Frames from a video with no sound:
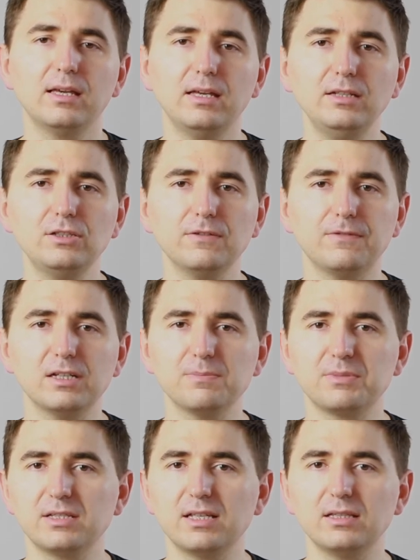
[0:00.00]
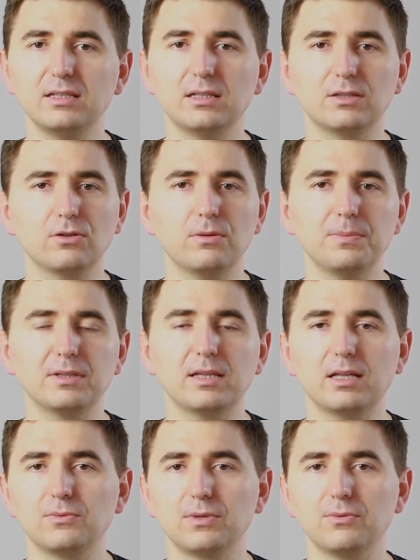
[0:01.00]
Each of us presented a topic
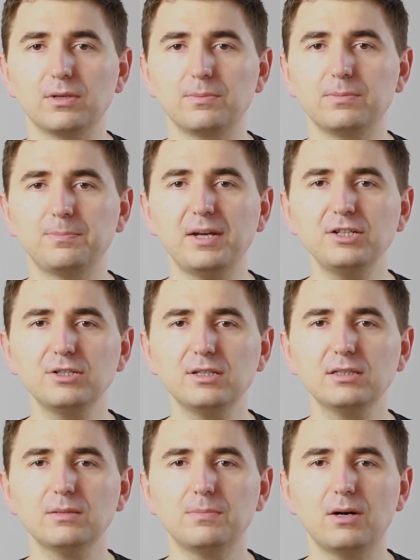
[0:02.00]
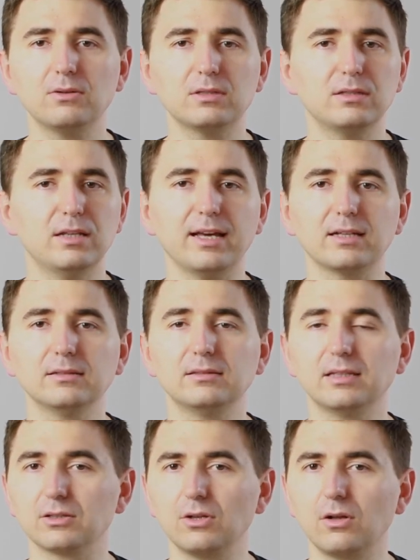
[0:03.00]
that we were passionate about, like
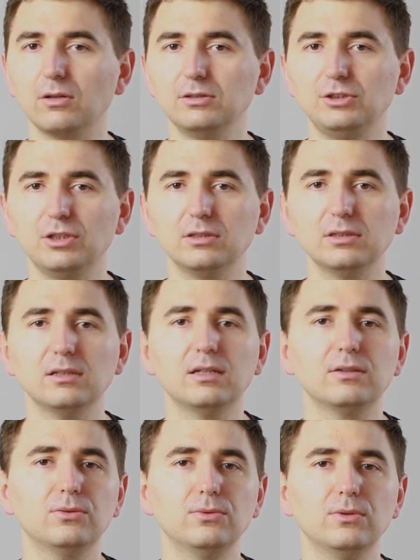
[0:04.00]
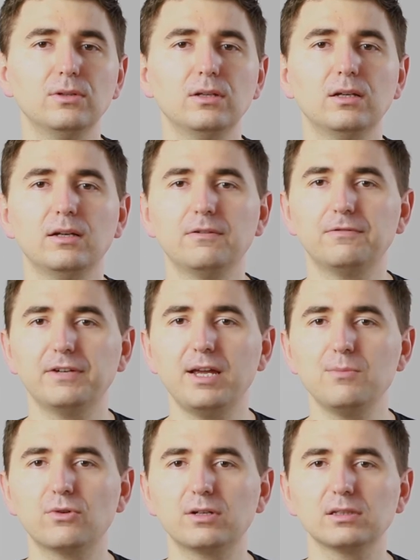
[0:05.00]
technologies, tools,
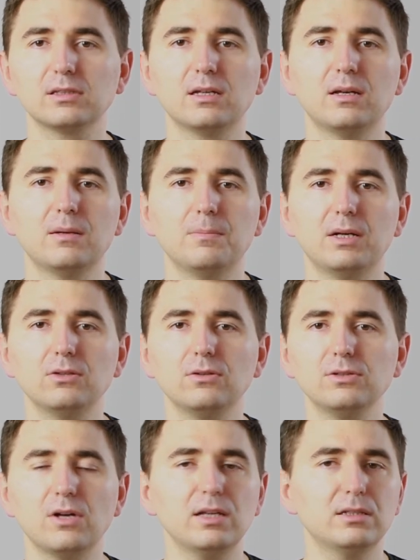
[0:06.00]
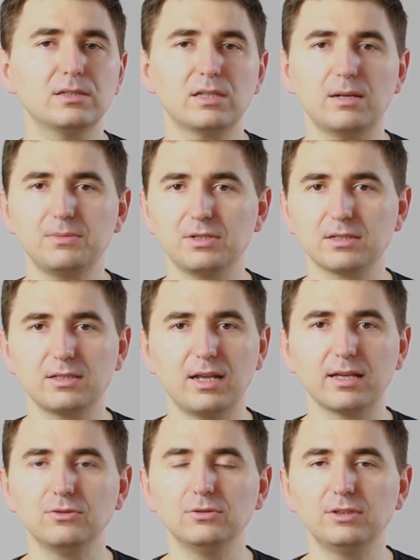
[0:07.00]
frameworks, but also other subjects
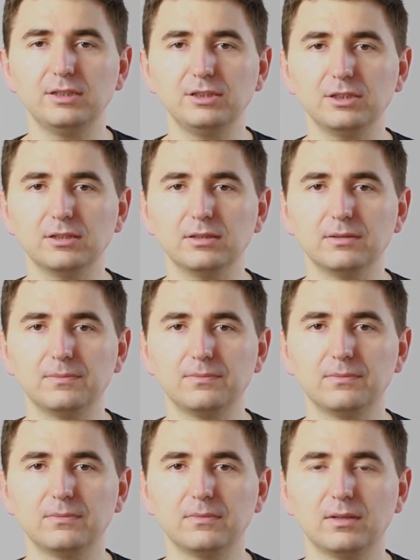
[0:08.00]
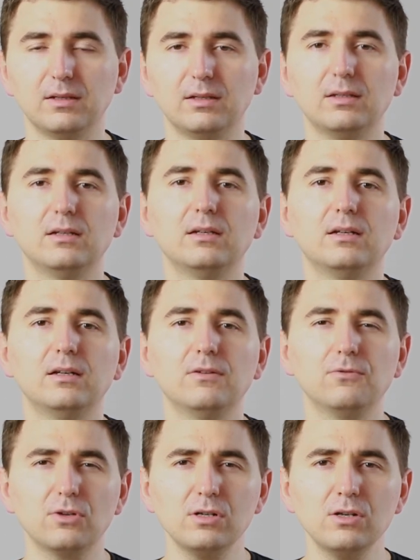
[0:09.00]
like nutrition.
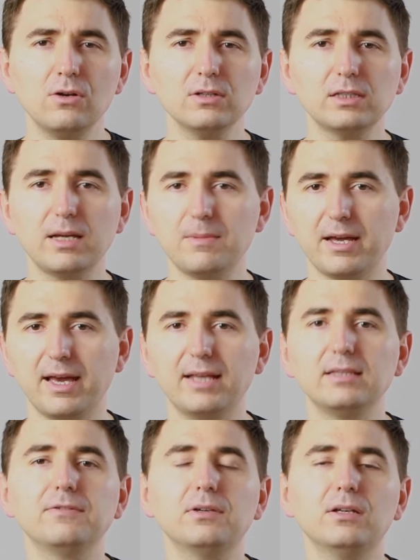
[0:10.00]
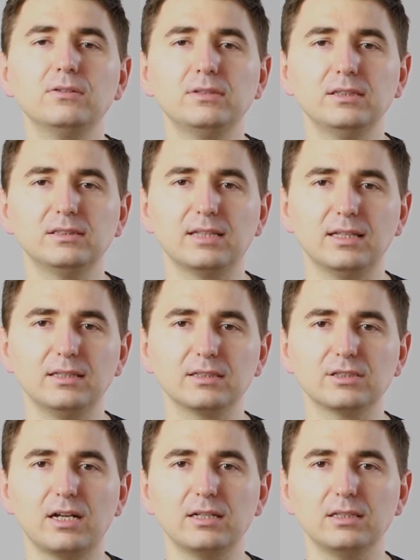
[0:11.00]
For a long time I had difficulties getting
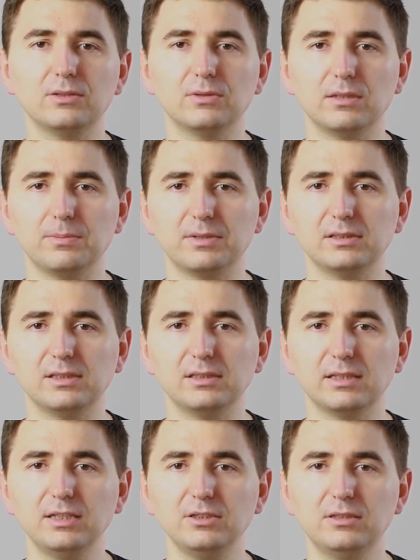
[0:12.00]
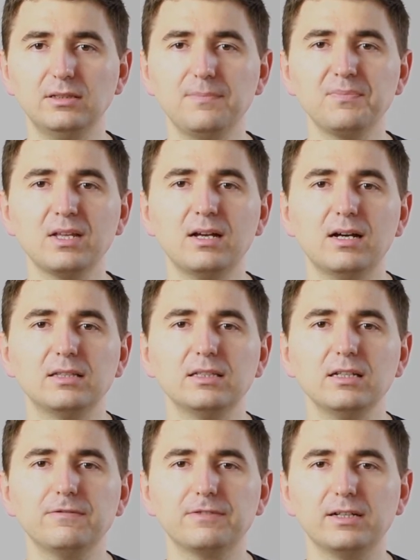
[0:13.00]
started with a presentation
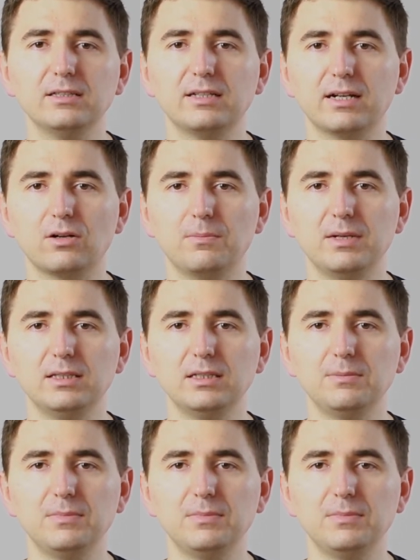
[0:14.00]
until a friend recommended